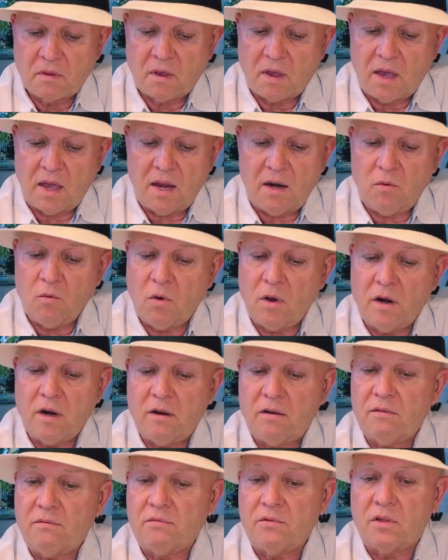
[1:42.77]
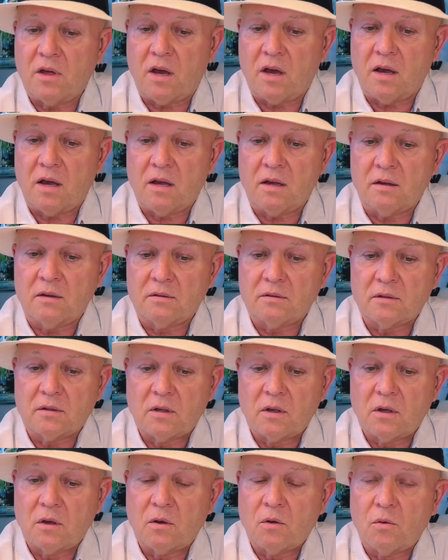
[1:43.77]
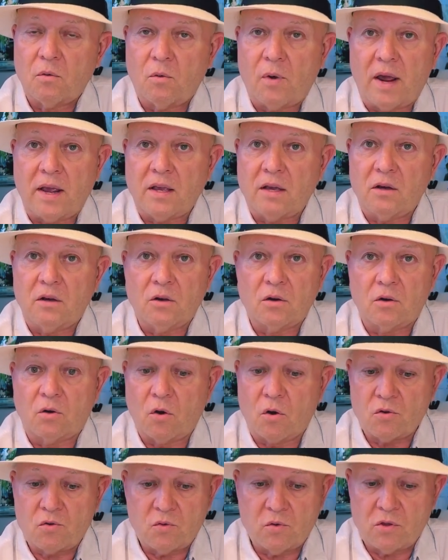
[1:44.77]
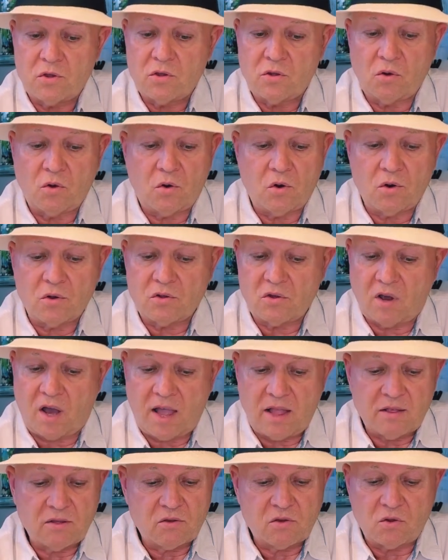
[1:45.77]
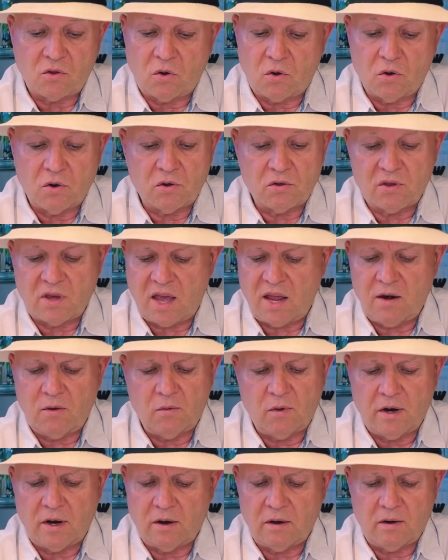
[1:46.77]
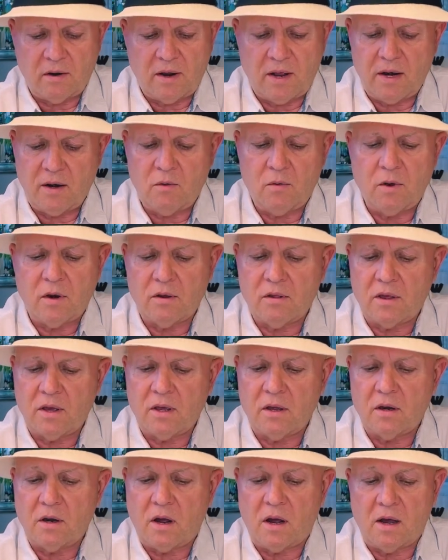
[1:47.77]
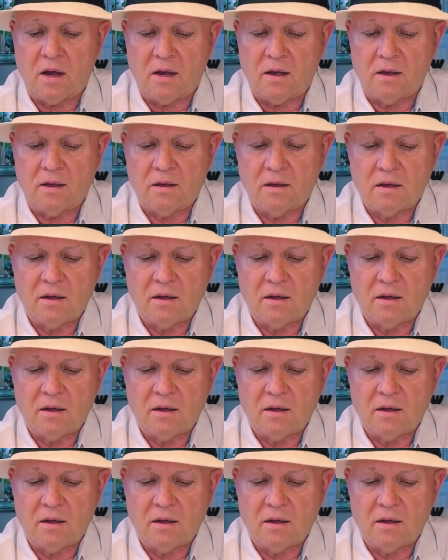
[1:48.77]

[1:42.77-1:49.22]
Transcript: any one of the regular grocery stores, Latin stores, anywhere that